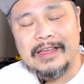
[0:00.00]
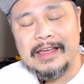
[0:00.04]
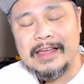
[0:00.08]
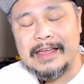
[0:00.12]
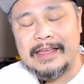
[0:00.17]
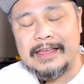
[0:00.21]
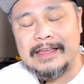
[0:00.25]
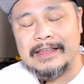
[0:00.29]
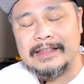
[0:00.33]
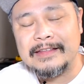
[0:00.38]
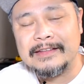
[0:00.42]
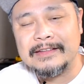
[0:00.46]

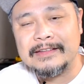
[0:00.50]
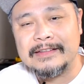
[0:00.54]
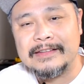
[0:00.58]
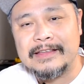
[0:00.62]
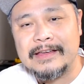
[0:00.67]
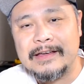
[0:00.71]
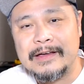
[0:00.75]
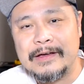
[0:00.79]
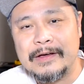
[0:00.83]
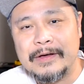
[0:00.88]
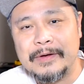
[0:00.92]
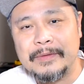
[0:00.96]
And
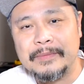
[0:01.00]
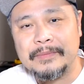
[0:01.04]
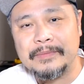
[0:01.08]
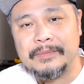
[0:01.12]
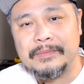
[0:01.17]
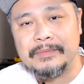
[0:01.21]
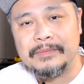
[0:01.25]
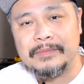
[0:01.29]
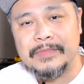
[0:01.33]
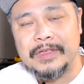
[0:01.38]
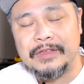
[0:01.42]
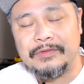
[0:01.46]

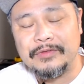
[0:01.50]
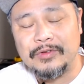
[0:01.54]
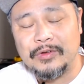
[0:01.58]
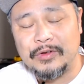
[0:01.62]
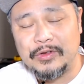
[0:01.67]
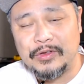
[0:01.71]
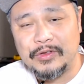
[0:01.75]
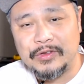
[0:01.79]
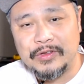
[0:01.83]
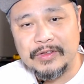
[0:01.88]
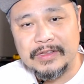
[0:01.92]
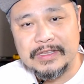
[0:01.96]
if you're
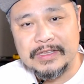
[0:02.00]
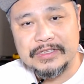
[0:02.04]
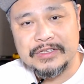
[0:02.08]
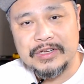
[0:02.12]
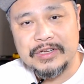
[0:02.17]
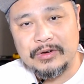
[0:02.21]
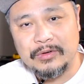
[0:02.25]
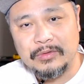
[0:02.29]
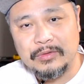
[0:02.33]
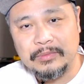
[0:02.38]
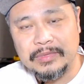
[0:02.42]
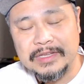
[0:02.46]
new to this
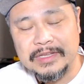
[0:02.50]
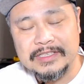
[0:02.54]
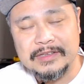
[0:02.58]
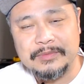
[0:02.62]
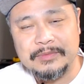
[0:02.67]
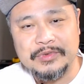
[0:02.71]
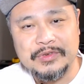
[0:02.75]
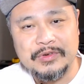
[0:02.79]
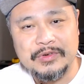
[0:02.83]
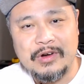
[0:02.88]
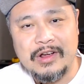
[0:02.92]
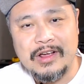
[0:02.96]
channel, please
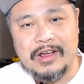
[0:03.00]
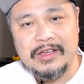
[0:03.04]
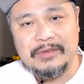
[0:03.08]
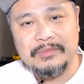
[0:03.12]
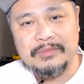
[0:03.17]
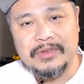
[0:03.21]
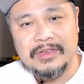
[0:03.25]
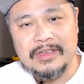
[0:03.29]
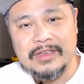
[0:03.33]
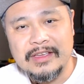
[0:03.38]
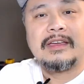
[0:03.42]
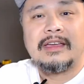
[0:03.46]
subscribe.
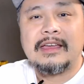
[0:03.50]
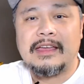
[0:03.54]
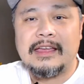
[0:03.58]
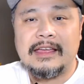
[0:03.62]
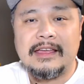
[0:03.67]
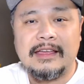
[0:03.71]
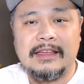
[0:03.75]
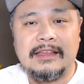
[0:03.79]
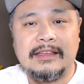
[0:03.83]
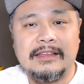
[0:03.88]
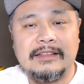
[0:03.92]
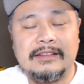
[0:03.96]

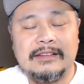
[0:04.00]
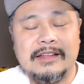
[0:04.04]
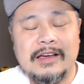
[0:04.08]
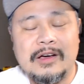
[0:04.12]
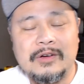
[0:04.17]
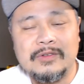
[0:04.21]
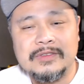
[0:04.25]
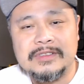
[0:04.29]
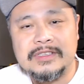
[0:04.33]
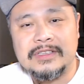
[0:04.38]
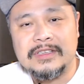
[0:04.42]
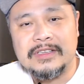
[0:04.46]
And
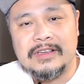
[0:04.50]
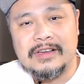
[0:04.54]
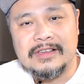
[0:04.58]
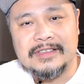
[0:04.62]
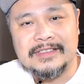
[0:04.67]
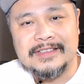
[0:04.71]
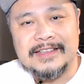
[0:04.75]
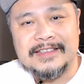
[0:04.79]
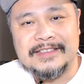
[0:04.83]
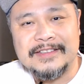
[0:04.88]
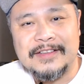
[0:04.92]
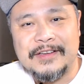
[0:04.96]
I'll see you guys
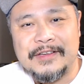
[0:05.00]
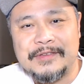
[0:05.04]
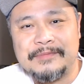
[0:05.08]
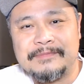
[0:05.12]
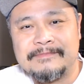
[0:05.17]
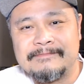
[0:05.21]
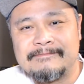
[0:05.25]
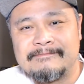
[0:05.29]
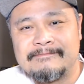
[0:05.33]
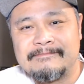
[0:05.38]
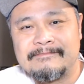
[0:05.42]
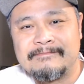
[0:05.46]
next time.
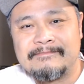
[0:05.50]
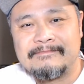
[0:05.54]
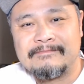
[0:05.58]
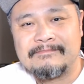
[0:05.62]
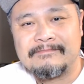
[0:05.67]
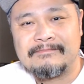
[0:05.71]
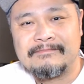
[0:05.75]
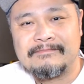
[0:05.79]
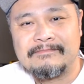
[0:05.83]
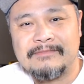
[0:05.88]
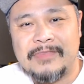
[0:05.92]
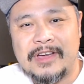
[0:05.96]

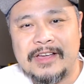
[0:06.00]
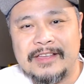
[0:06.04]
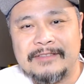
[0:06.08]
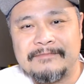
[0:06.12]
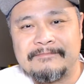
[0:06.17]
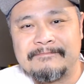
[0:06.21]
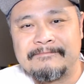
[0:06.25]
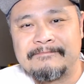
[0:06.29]
Bye.